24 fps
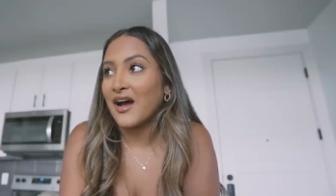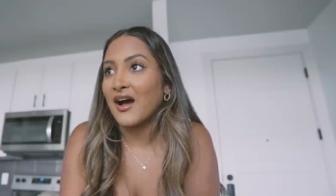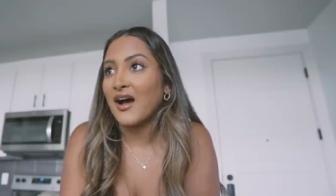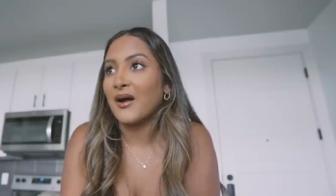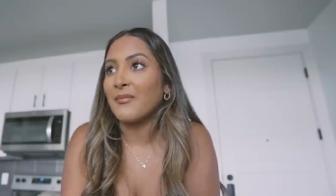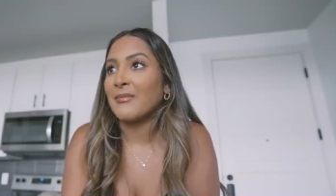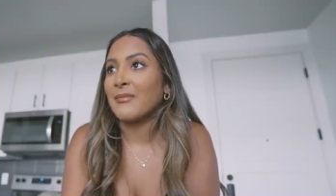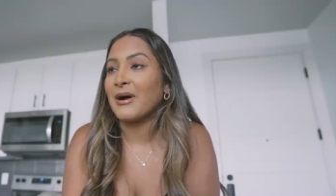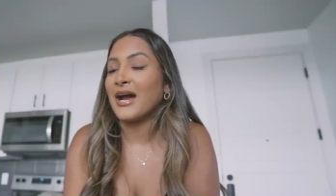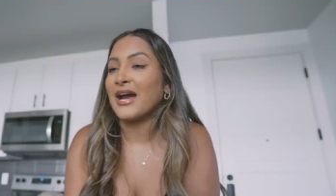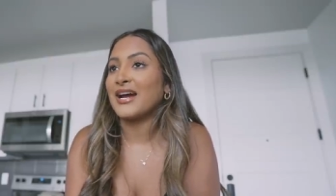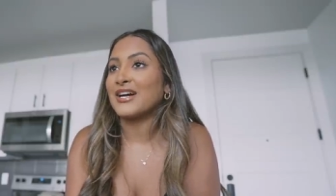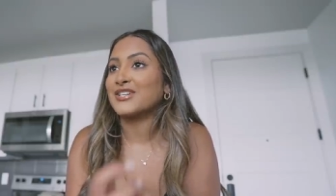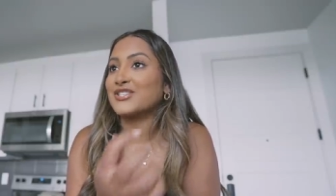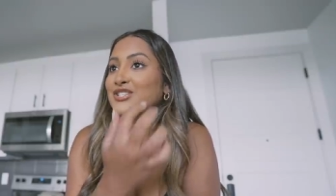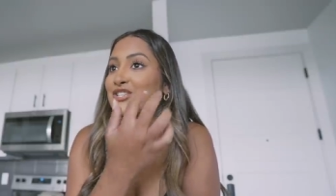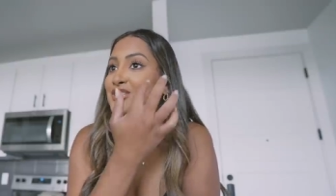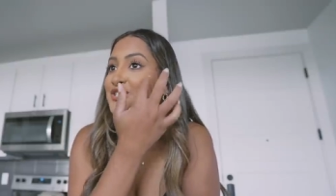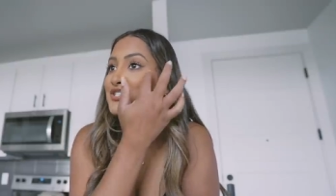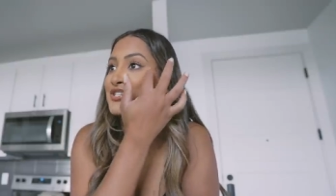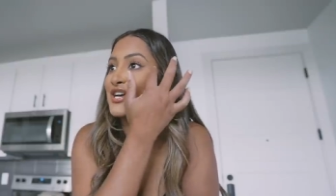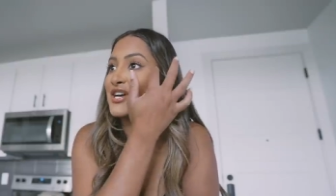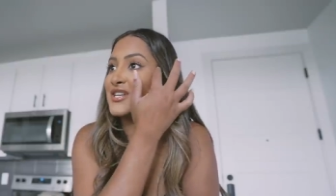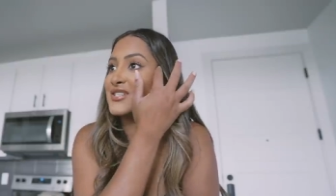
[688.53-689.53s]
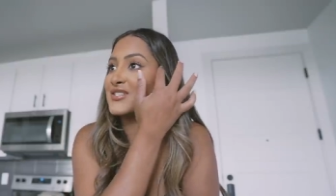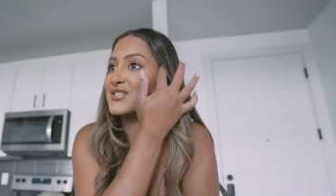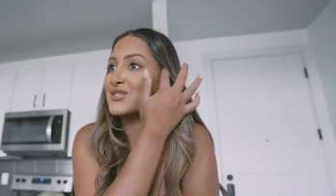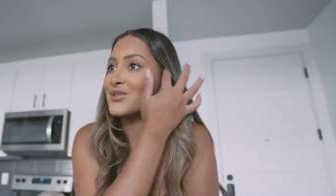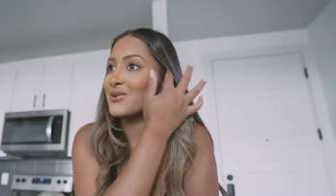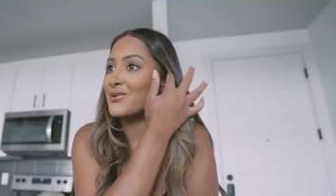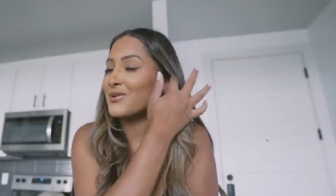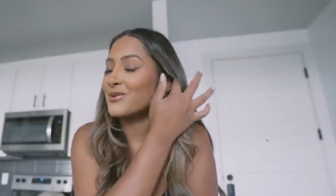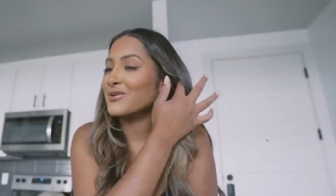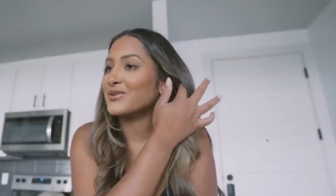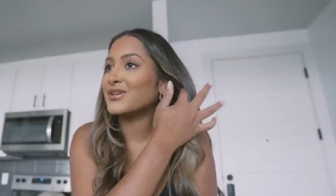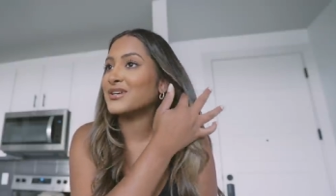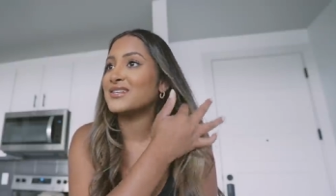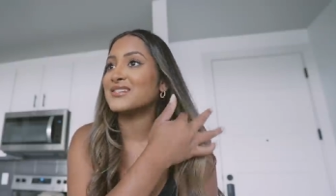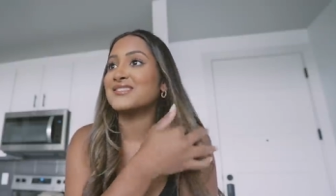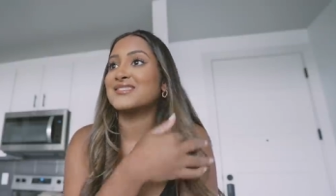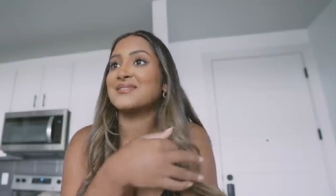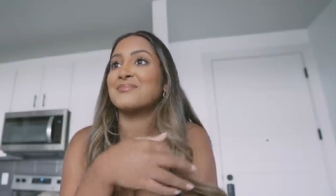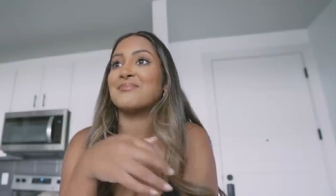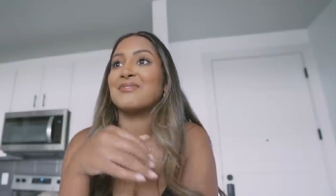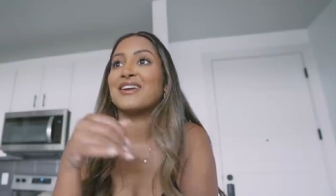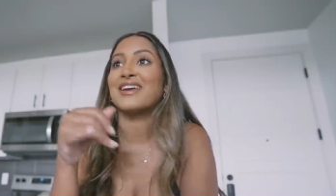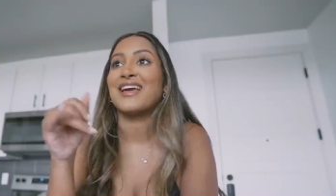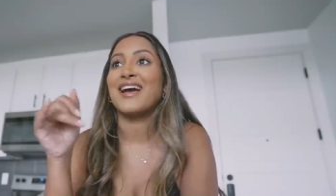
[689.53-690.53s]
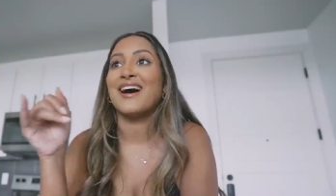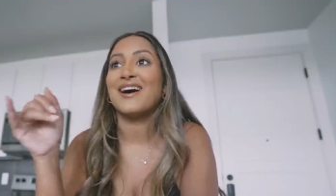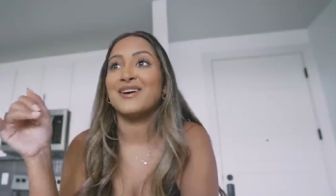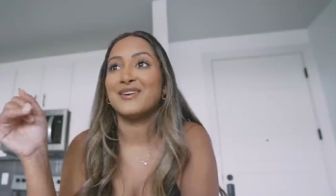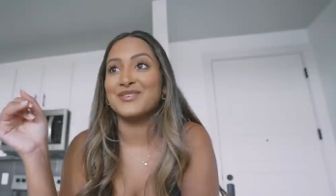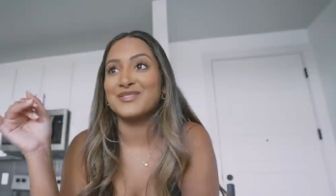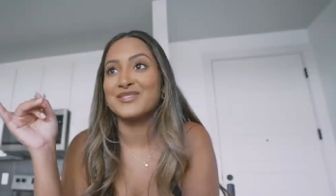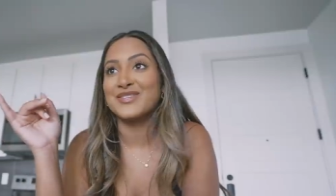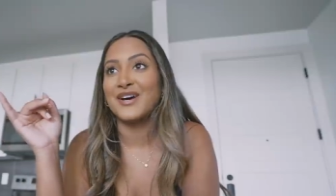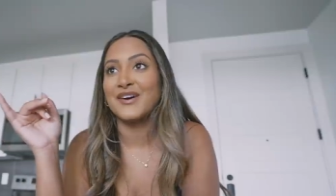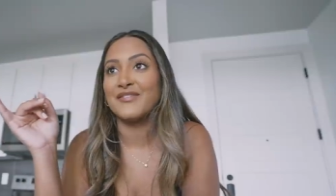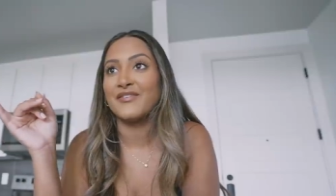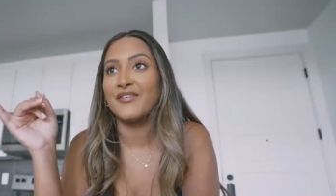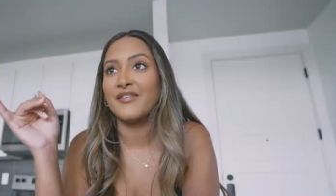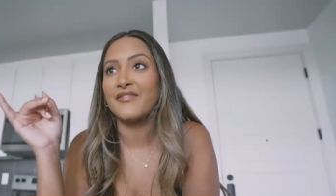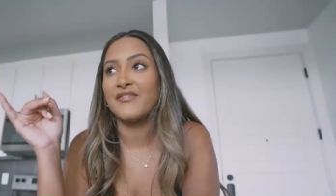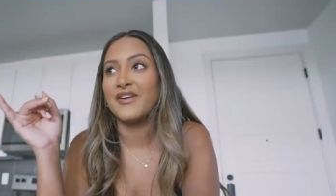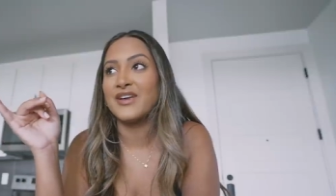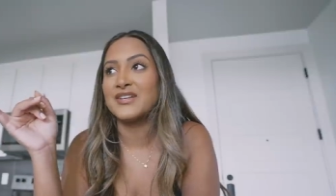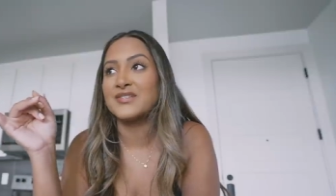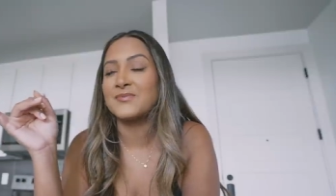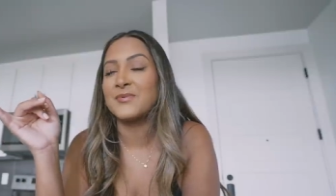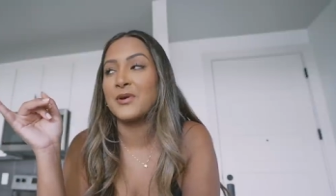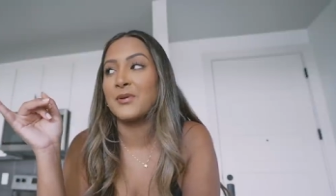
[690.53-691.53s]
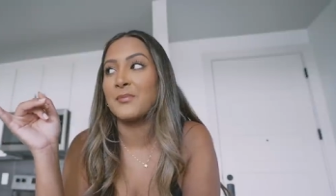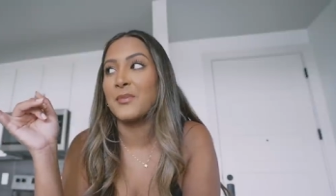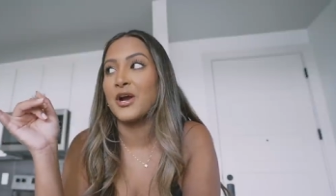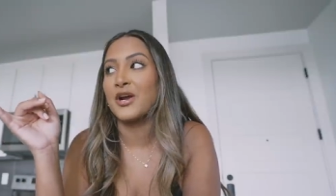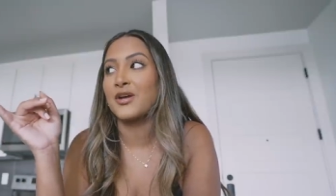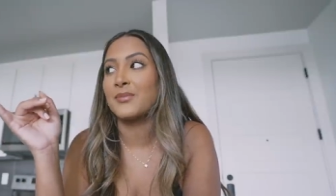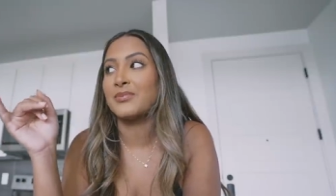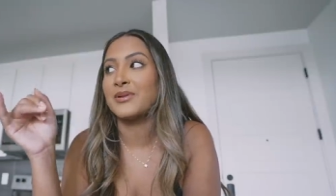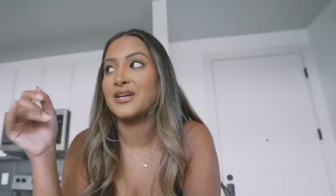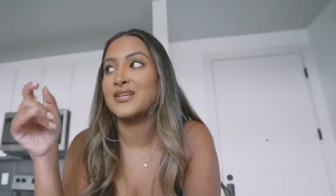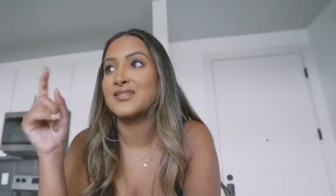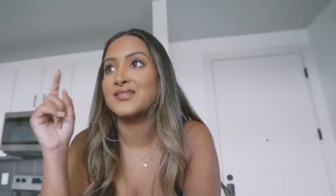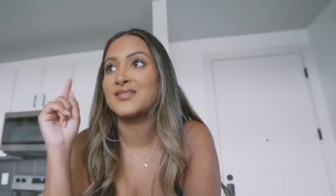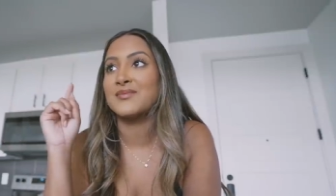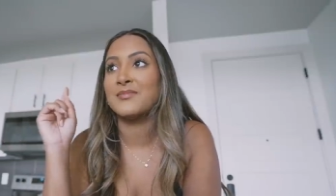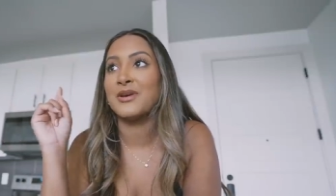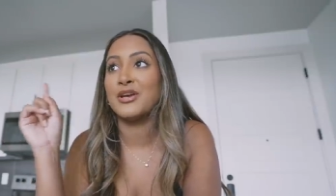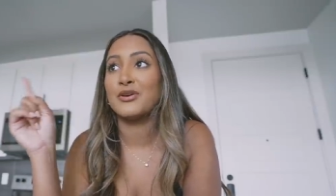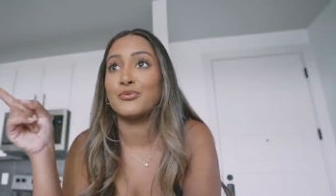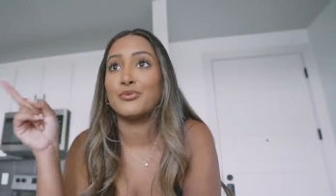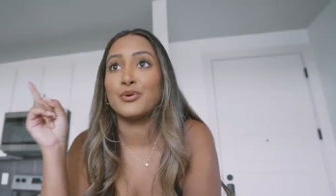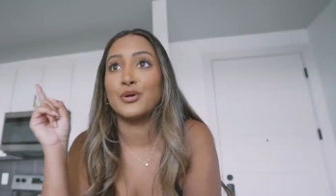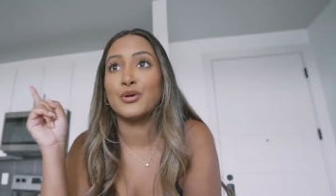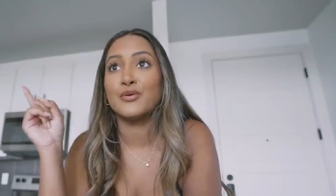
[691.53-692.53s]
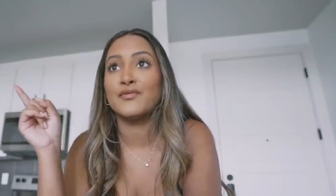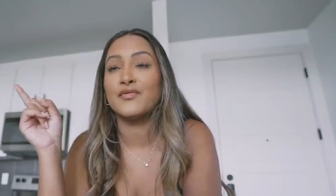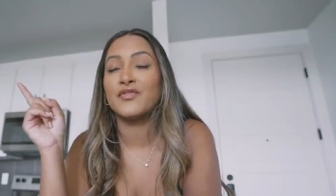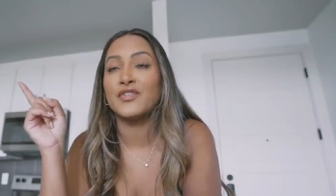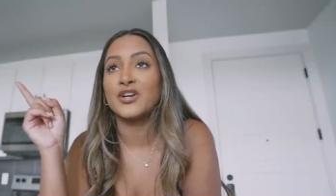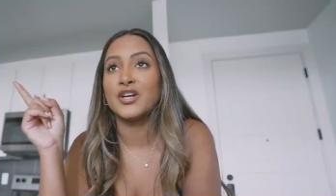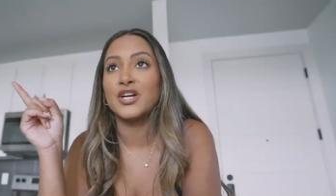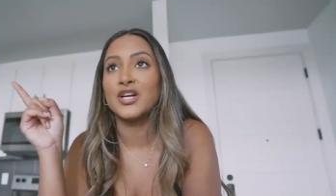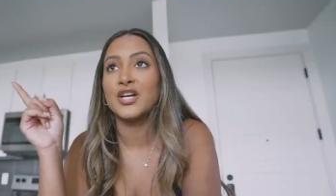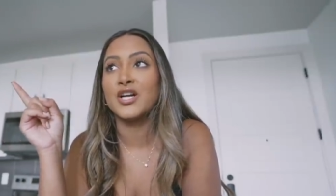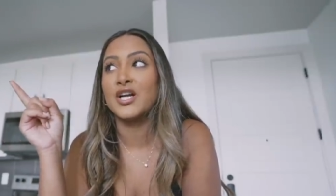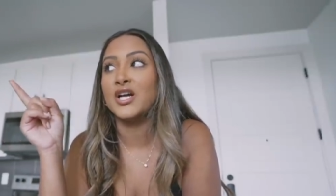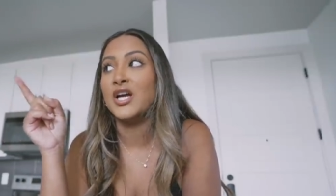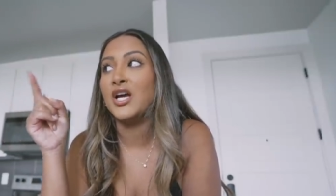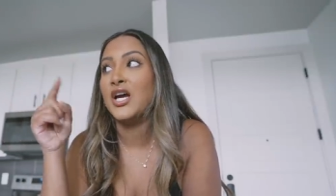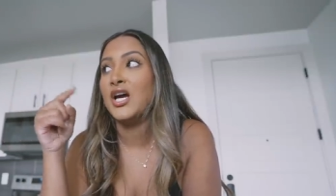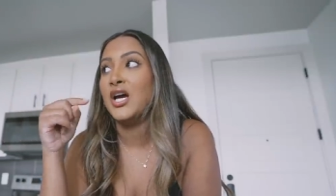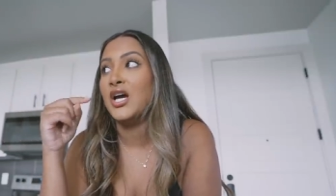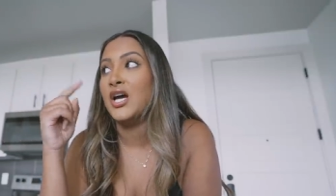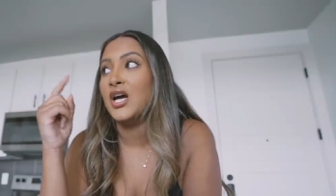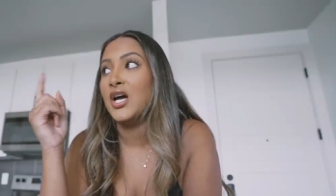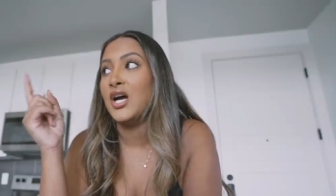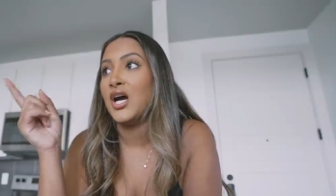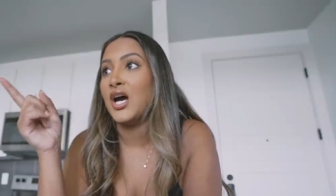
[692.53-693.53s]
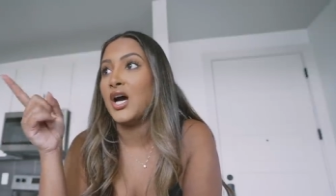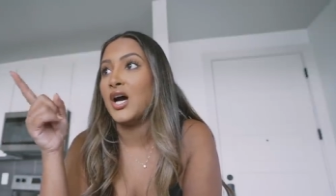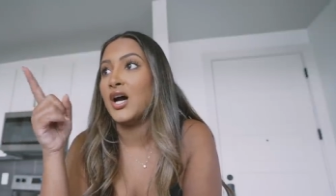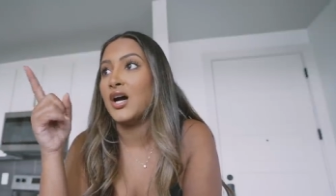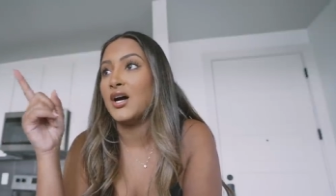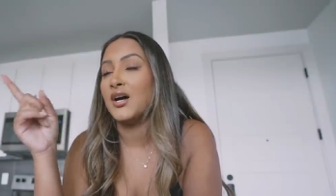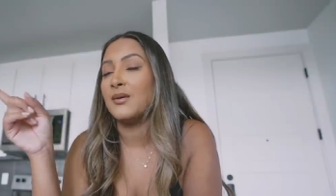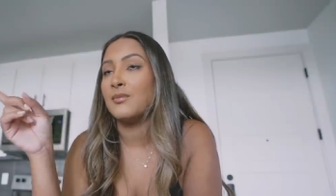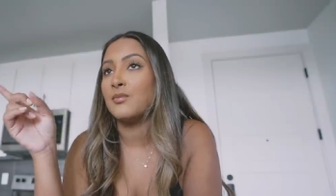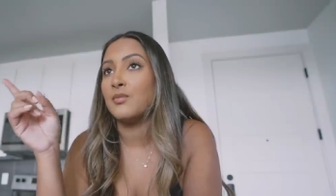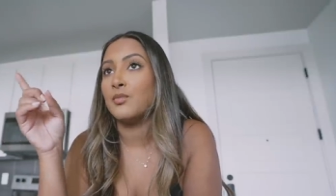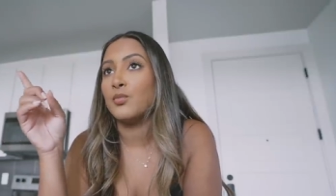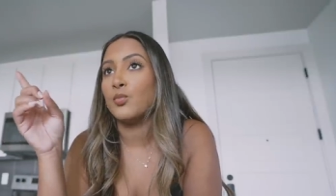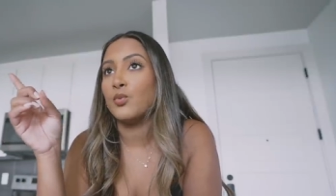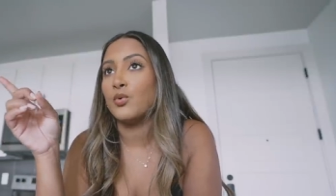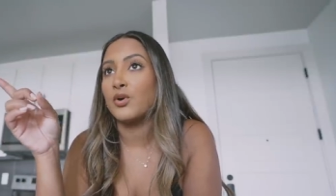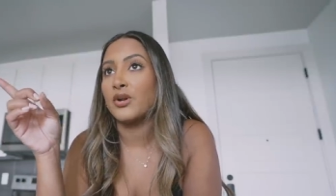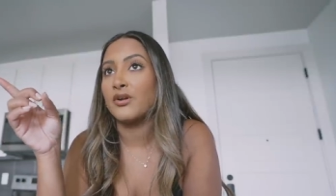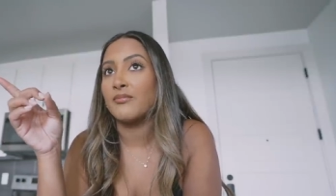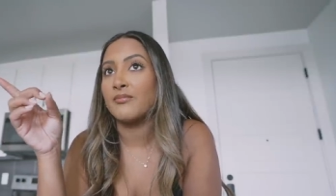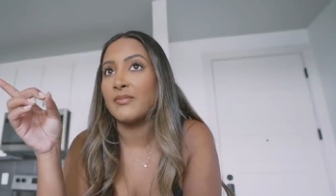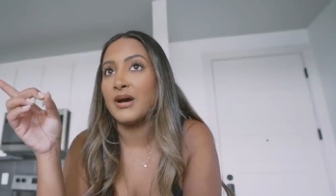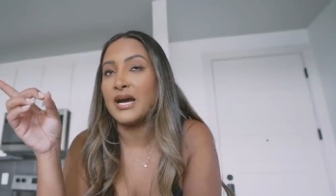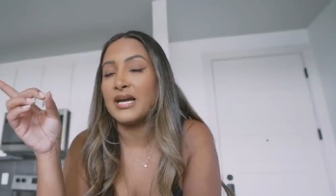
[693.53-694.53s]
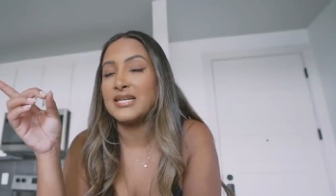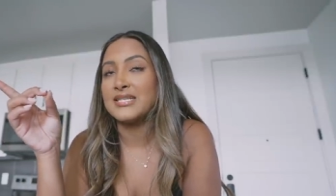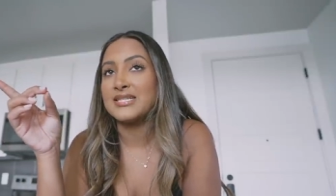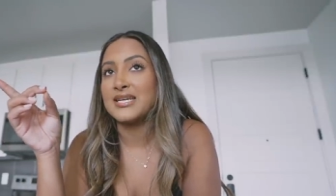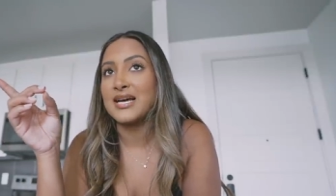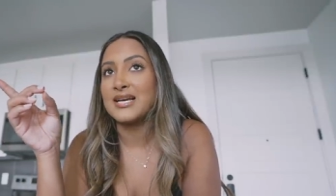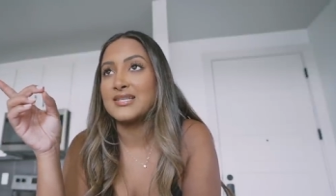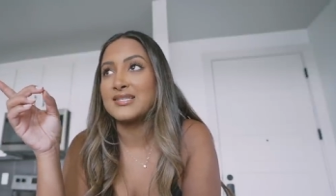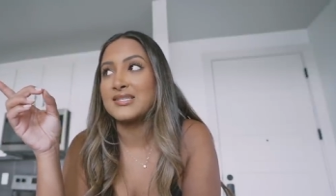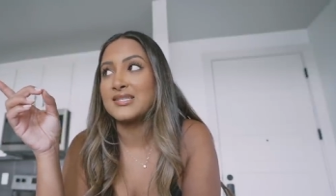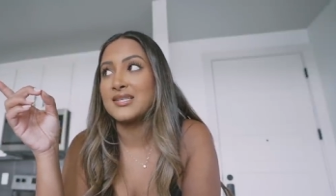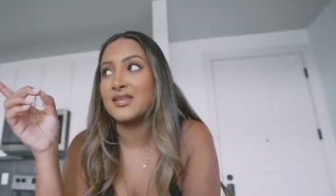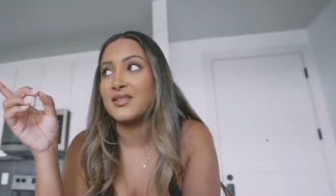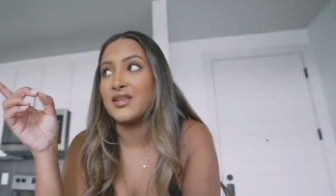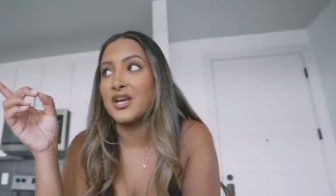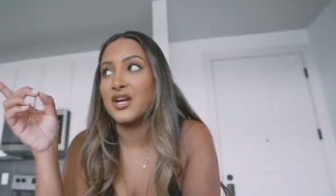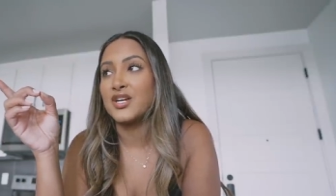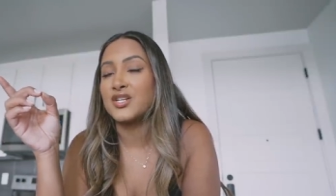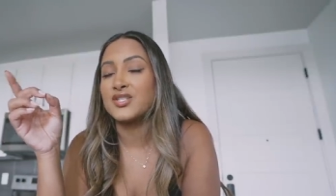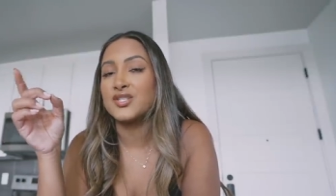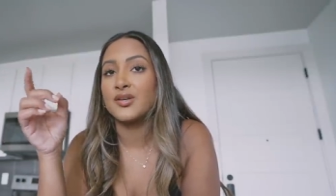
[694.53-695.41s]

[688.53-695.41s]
Um, I actually just sold something else off of Facebook Marketplace to make room for um, one of my desks in there.